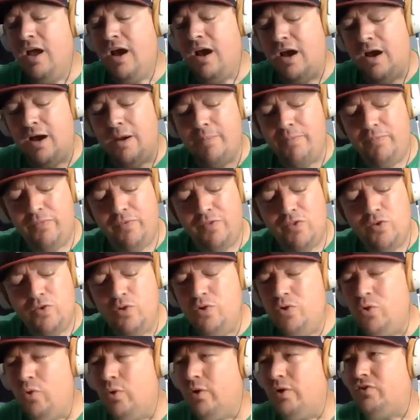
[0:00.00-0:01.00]
Um,
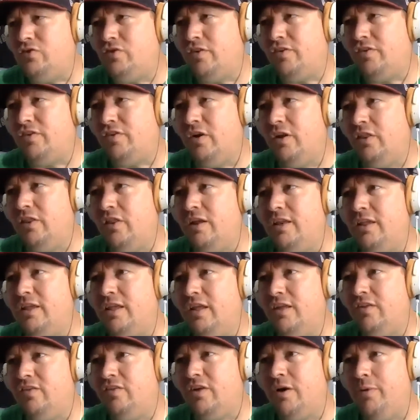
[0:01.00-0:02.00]
New York just started letting
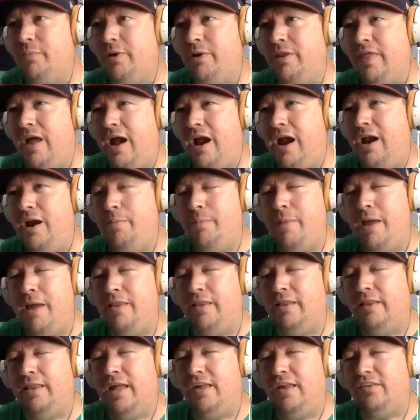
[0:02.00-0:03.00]
kids come to the Ironman
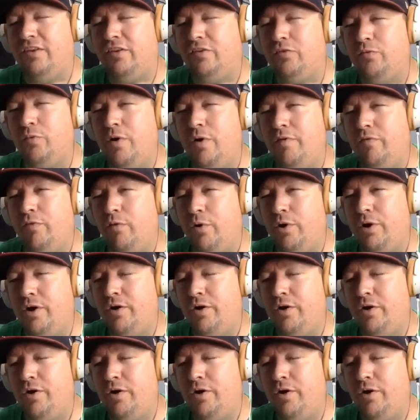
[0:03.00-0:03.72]
in the last like three or four